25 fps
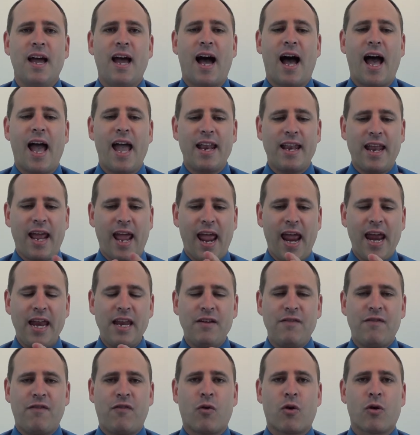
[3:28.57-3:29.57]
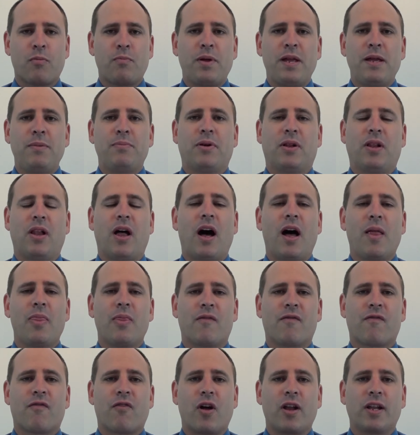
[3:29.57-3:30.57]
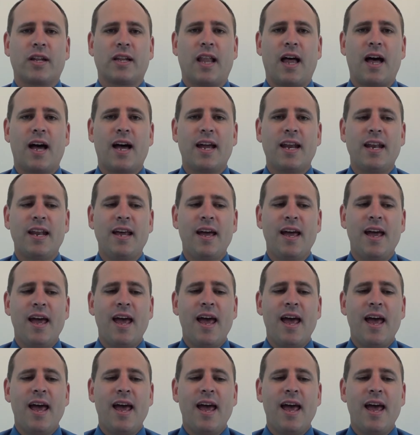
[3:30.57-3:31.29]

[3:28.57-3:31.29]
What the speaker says: I had 84 people on the front line.